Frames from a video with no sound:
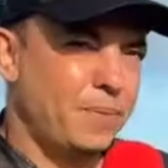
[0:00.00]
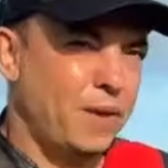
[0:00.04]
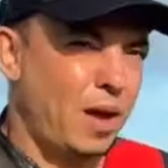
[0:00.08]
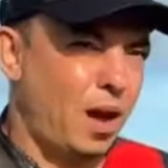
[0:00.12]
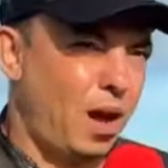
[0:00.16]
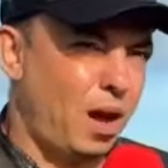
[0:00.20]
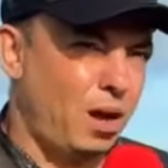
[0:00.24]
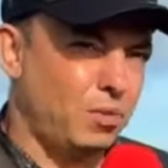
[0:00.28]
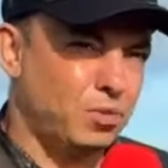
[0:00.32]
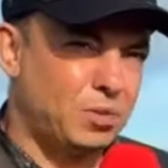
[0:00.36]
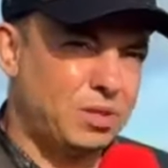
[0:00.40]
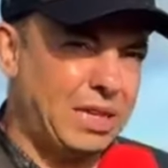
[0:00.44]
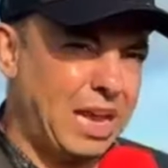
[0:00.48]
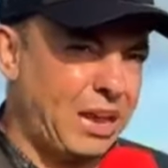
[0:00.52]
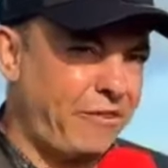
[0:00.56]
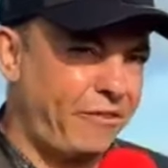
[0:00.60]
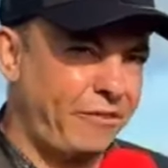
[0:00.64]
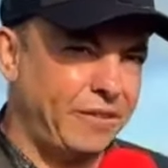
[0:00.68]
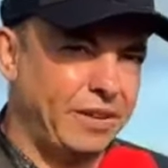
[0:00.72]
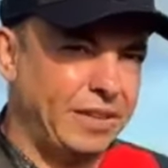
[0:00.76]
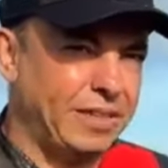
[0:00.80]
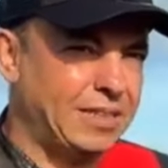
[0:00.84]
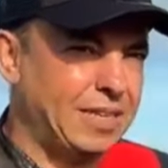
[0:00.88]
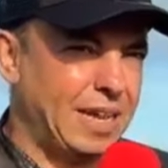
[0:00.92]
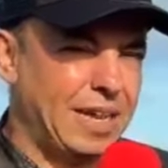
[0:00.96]
I'll
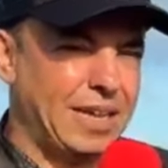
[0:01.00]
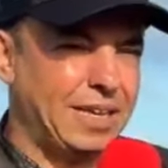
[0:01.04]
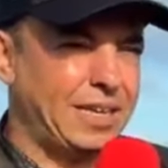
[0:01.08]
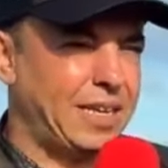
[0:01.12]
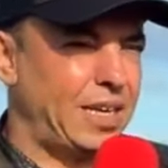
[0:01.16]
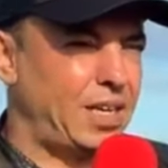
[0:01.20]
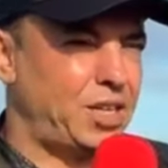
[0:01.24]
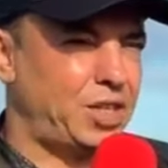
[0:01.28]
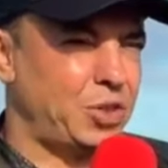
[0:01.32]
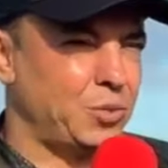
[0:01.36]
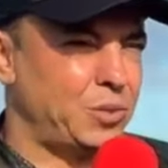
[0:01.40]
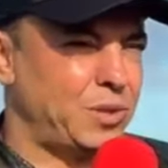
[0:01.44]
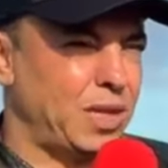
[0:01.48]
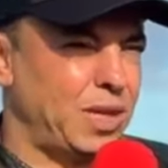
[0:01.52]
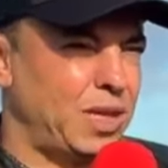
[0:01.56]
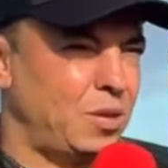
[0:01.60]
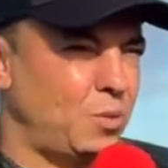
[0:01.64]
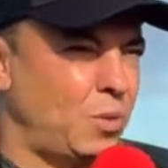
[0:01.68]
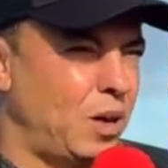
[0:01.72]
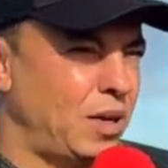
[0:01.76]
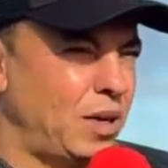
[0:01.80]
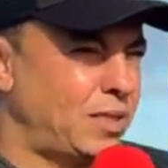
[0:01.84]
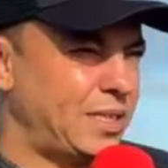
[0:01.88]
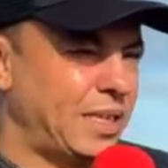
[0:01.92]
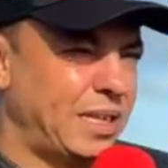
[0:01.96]
definitely take issue with
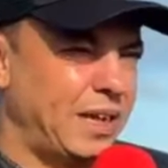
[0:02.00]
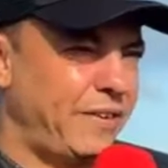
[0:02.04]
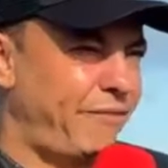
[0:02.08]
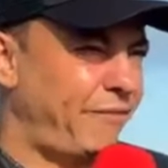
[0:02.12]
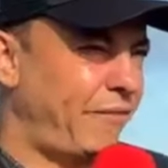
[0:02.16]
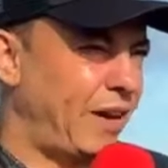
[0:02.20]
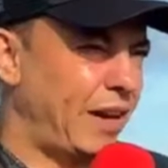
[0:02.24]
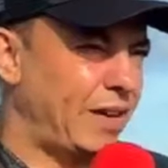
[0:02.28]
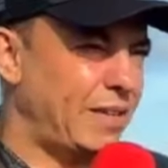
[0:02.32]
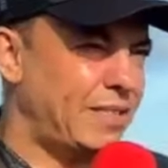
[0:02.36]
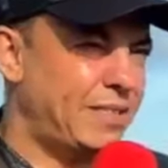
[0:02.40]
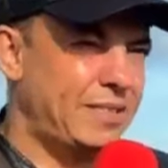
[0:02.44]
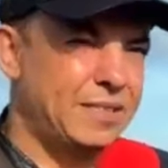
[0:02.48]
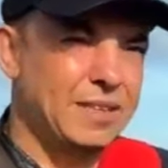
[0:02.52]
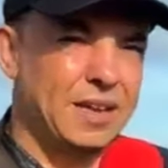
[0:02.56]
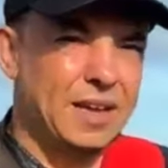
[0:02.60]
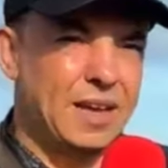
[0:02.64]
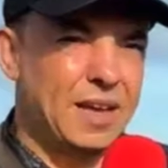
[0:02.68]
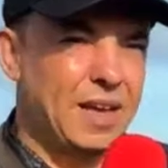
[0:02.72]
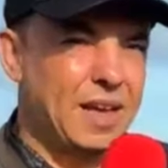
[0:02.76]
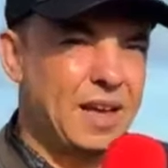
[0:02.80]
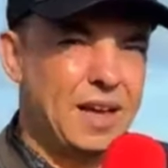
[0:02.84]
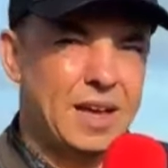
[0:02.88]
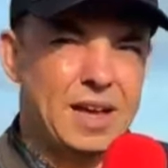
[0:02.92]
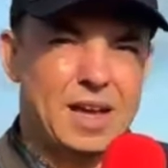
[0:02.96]
anyone to their face
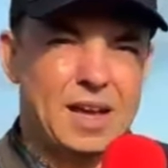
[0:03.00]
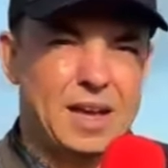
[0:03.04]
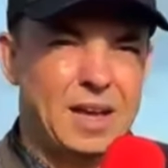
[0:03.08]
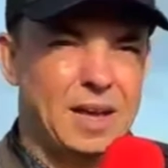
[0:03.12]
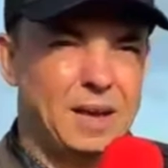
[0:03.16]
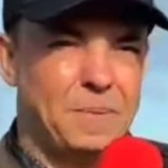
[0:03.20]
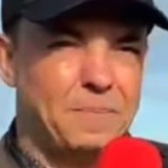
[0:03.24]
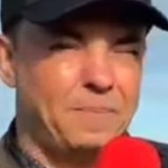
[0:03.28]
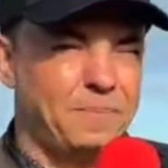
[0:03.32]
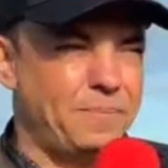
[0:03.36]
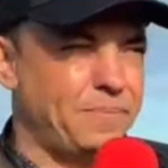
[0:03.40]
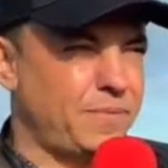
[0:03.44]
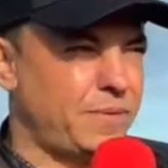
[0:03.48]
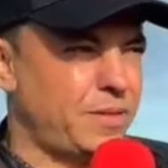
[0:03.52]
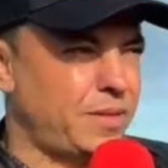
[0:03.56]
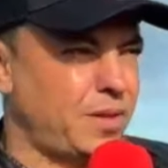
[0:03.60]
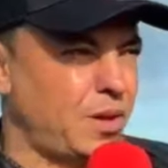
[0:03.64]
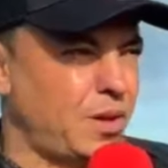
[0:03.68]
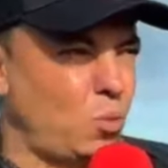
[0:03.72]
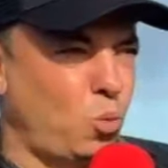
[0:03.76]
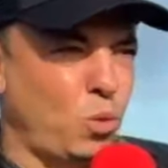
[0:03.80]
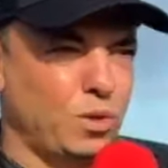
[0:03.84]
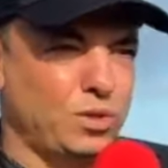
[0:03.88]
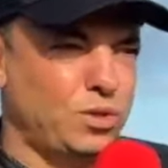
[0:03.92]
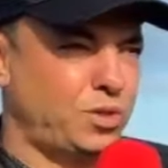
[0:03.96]
that
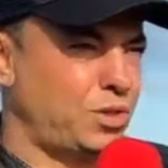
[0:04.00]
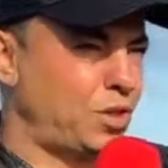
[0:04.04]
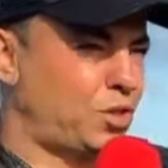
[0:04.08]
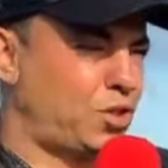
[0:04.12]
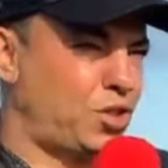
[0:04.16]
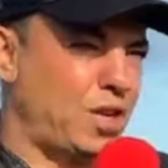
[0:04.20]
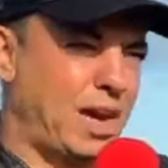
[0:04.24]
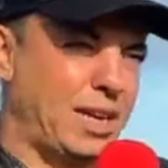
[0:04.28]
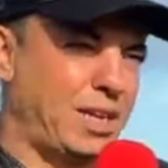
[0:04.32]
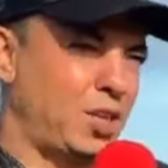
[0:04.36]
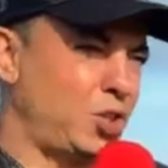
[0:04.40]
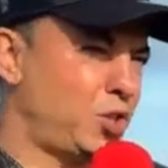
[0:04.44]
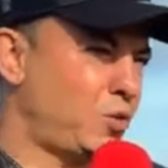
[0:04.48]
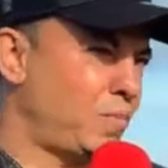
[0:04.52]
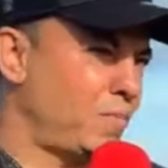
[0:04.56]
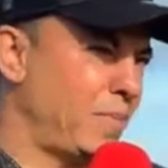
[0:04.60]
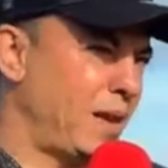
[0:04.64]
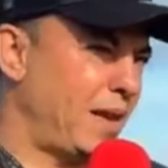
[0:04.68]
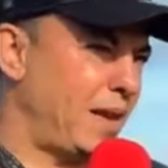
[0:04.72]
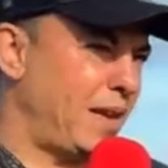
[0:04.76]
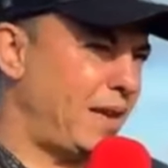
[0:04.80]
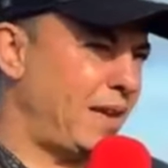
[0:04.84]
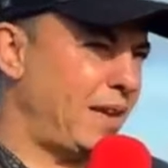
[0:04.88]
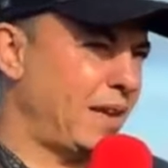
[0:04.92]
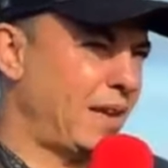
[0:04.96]
wants to challenge
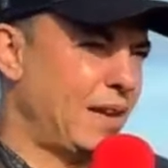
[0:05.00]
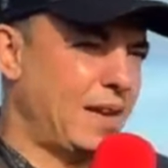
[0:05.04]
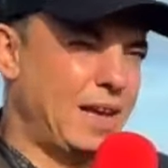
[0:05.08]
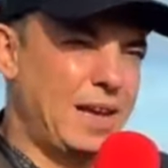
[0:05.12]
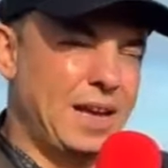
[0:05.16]
me